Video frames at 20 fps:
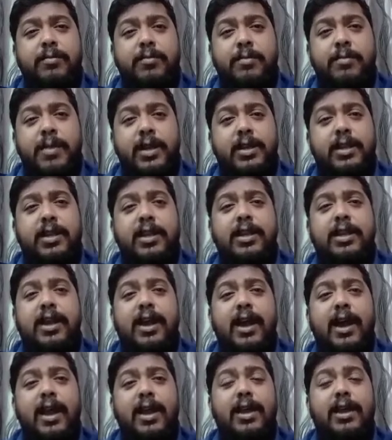Maintain
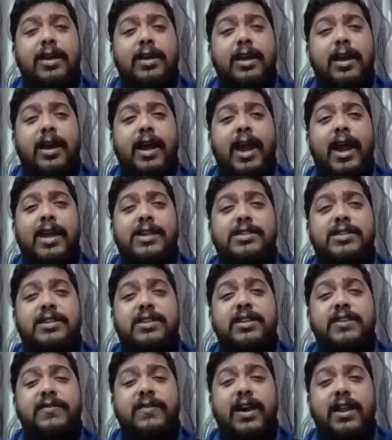
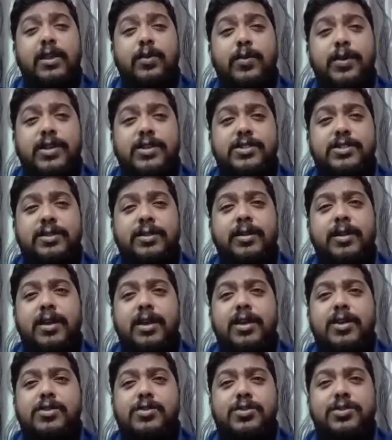hygiene evaluation.
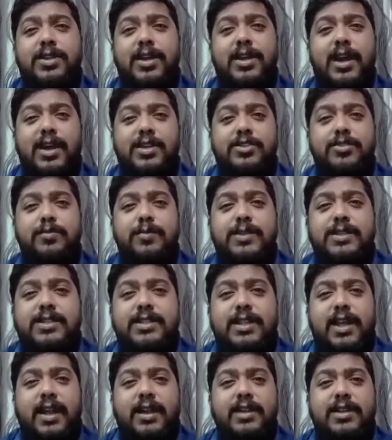So there has to be
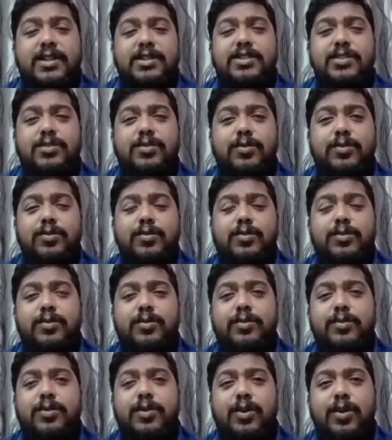standards
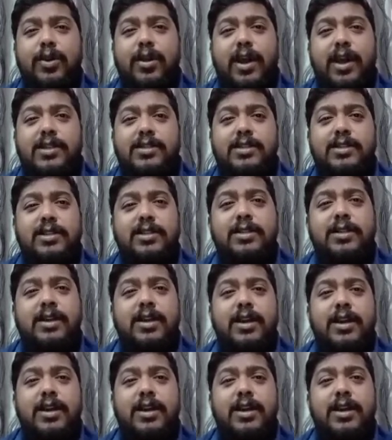to your hygiene